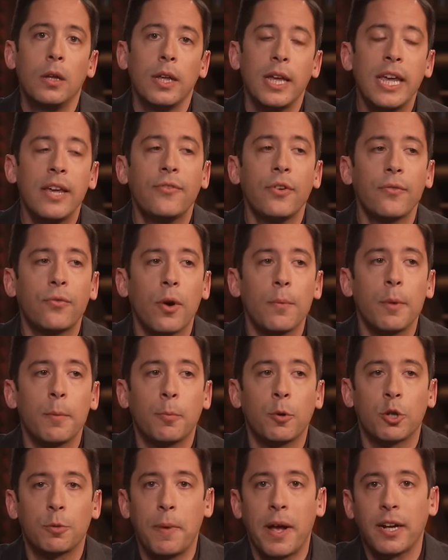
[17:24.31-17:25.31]
even from the
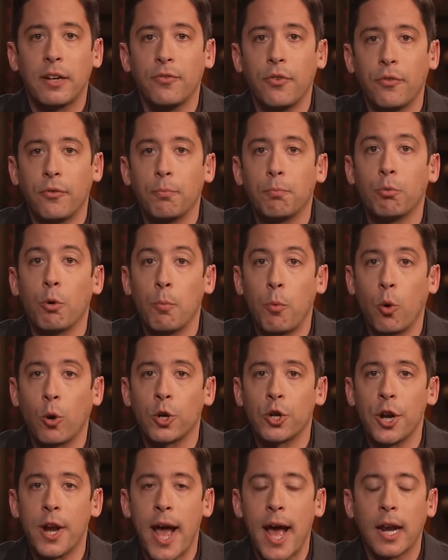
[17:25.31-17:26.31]
perspective of
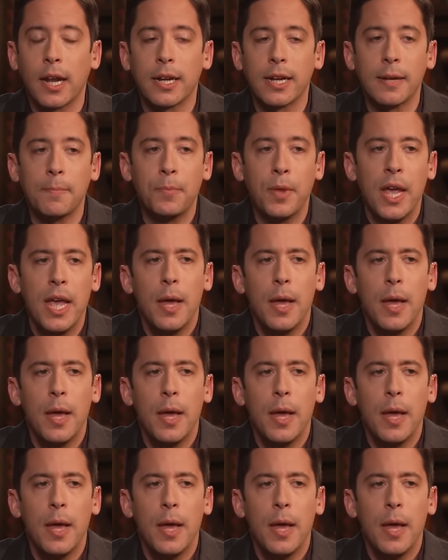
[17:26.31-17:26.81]
proportionality.